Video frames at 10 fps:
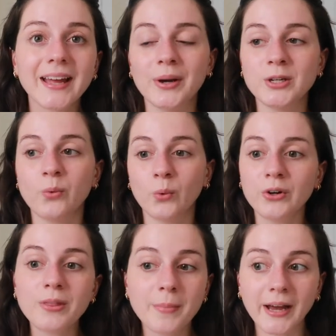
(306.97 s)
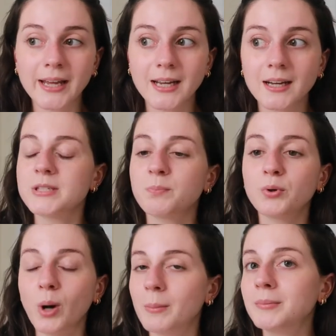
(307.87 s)
When you order the bike, it's
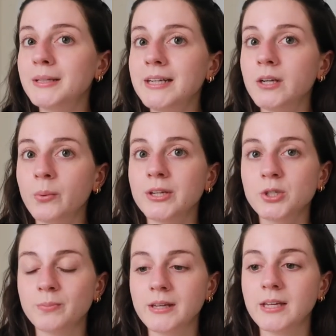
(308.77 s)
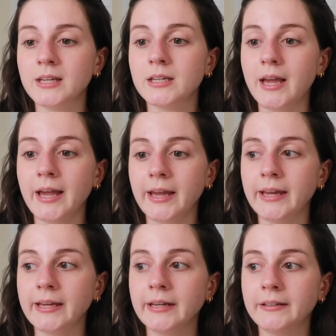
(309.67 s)
probably going to be
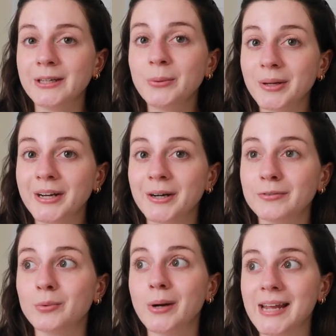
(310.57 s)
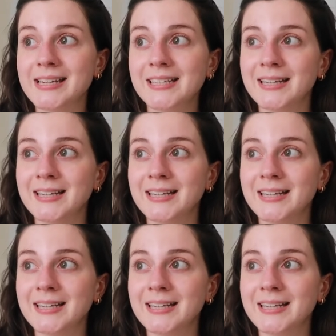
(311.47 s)
a little bit of a wait,